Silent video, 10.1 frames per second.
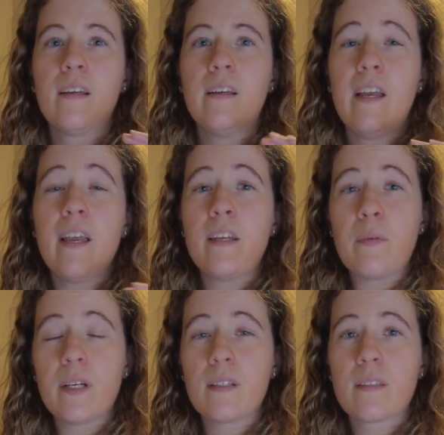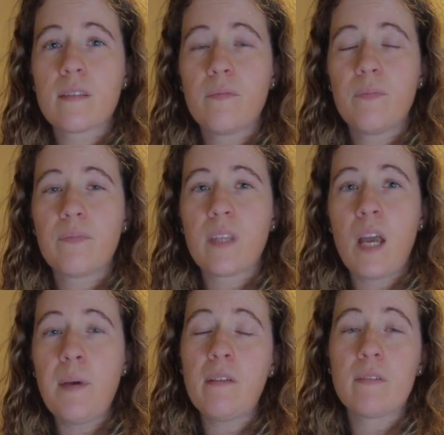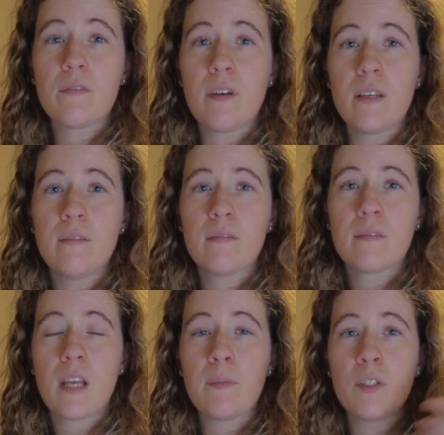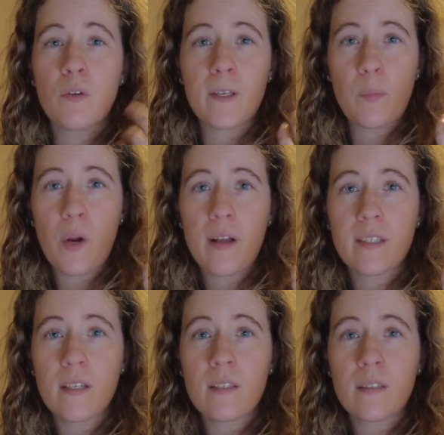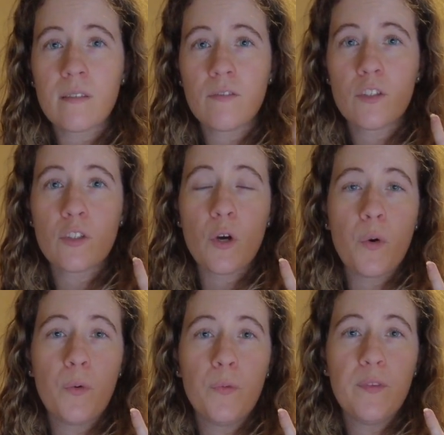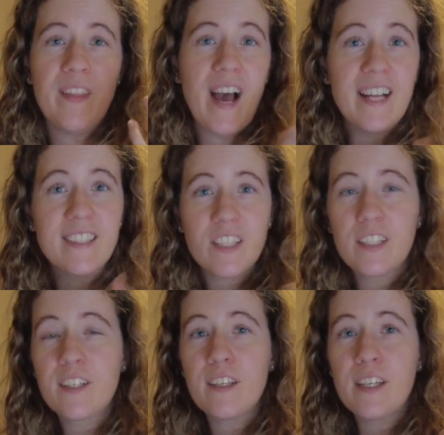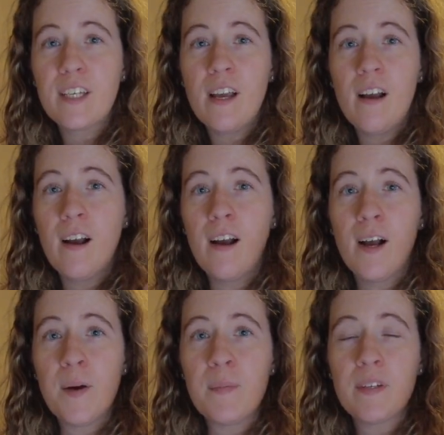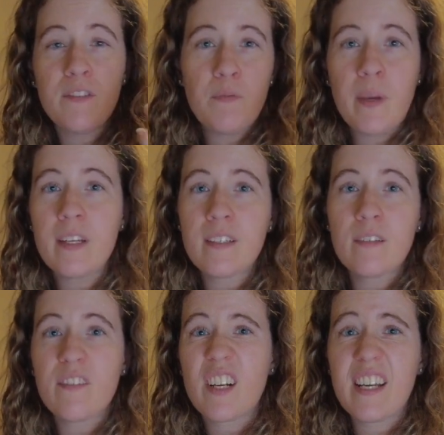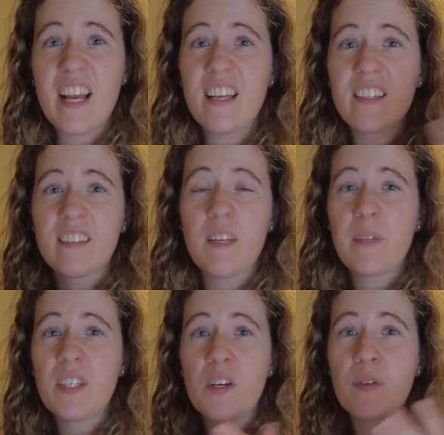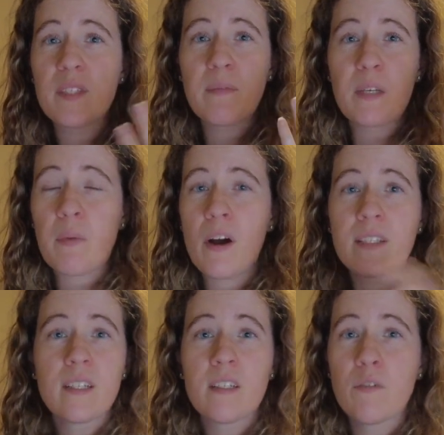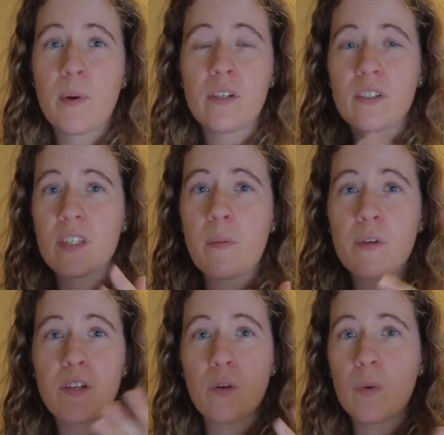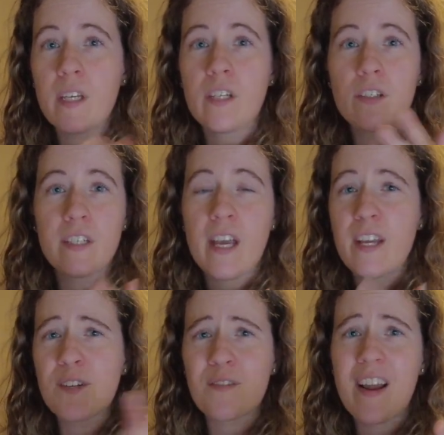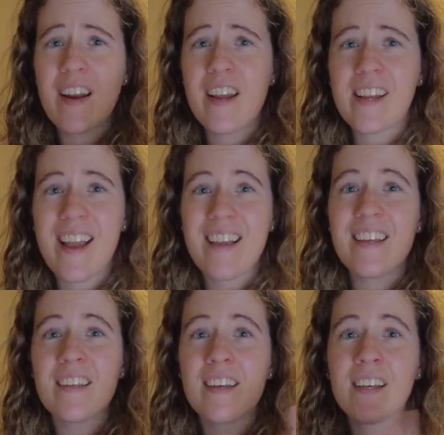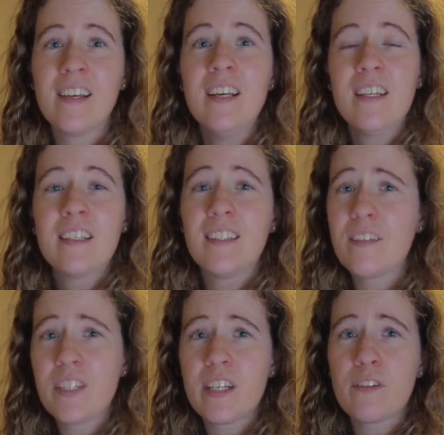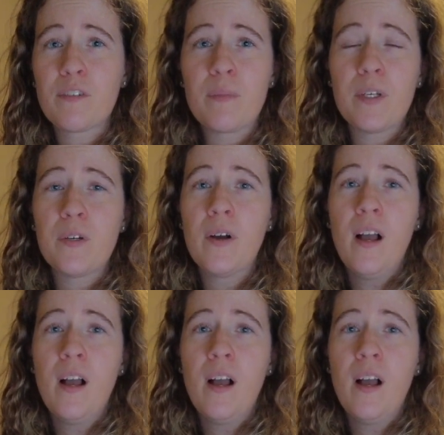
anyways, I'm having fun. I'm enjoying the process, so that's a good thing. If you've made it to the very end, let me know something positive about your summer, your week, your day, your writing, anything. Love to hear from you.